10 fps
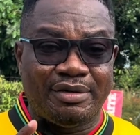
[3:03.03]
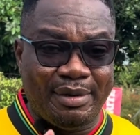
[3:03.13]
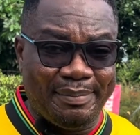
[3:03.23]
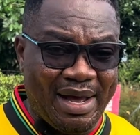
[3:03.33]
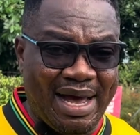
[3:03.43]

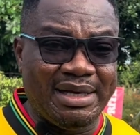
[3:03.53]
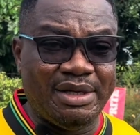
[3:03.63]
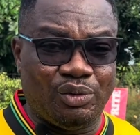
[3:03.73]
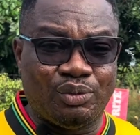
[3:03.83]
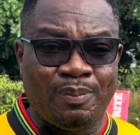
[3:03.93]
Remember,
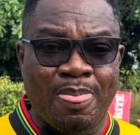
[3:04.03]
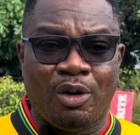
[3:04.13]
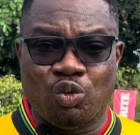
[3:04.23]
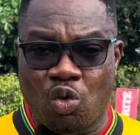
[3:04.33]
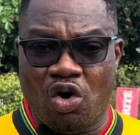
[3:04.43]
Alidu
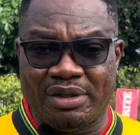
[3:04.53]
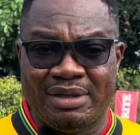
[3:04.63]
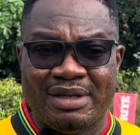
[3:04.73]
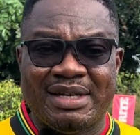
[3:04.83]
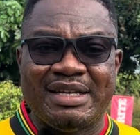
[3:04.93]

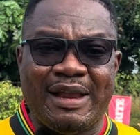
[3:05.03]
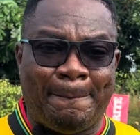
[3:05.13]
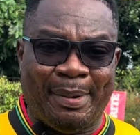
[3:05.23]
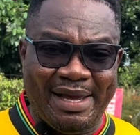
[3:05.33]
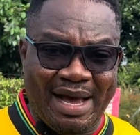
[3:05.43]
won the
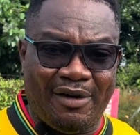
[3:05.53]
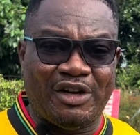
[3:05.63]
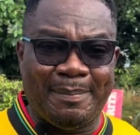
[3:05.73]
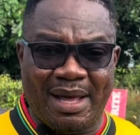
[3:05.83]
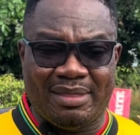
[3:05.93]
Player of
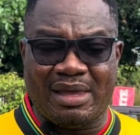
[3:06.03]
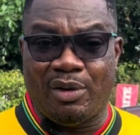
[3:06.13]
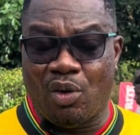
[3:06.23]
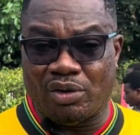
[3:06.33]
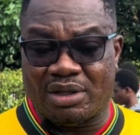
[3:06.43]
the Month
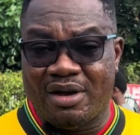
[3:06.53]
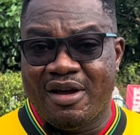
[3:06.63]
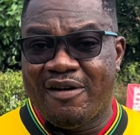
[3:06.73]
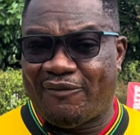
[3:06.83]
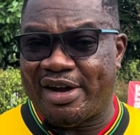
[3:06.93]
award
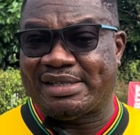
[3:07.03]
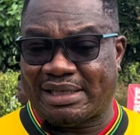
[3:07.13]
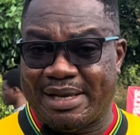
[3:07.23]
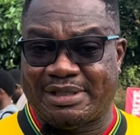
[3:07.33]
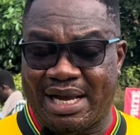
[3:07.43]
for his
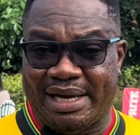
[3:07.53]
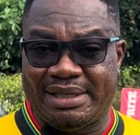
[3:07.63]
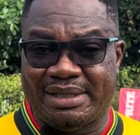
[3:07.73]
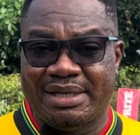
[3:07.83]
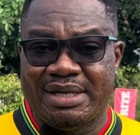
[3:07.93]
club
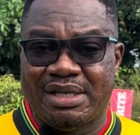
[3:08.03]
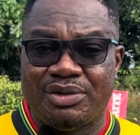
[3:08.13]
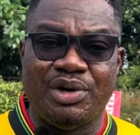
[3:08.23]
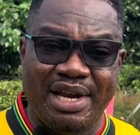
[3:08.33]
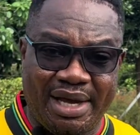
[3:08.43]
side,
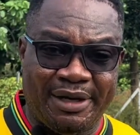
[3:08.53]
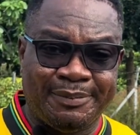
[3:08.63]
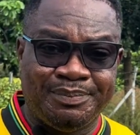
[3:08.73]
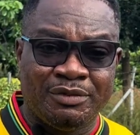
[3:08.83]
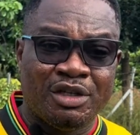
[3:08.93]
Rennes.
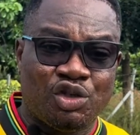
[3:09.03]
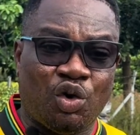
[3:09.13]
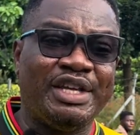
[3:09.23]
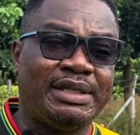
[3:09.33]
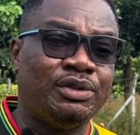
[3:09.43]

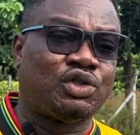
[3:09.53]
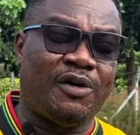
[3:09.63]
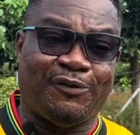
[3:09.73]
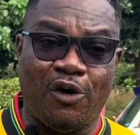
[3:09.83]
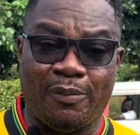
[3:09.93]
So he's in
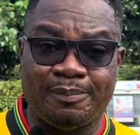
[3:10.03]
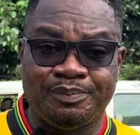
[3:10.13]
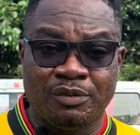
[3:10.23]
top form.